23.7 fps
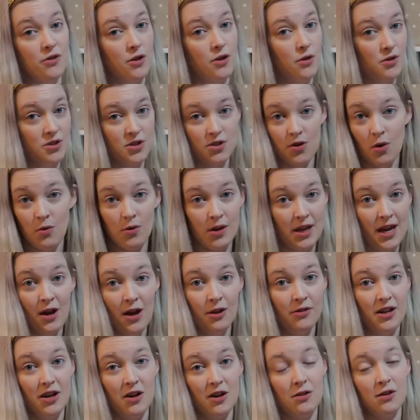Those don't
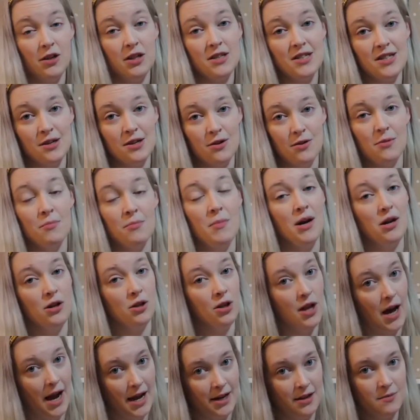count. They are considered
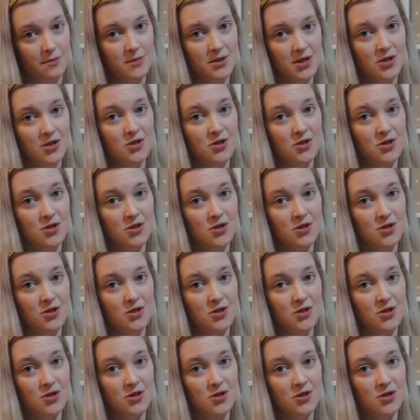medical items,